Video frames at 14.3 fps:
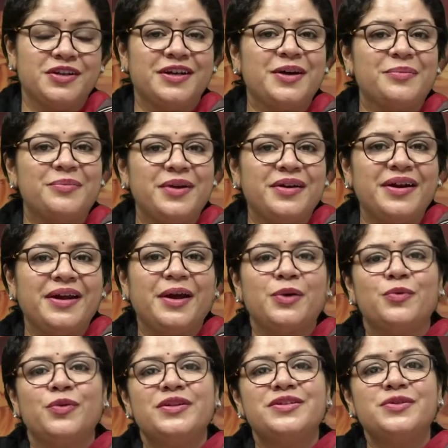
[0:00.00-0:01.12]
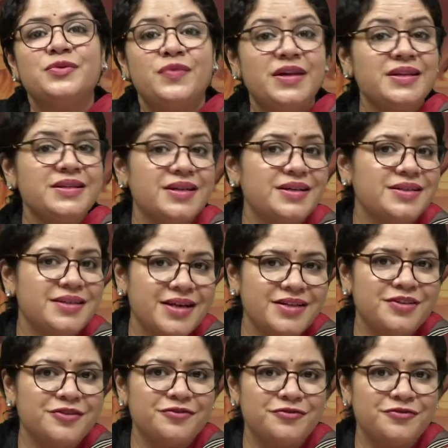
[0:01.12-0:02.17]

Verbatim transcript: comparing it with sweet and tender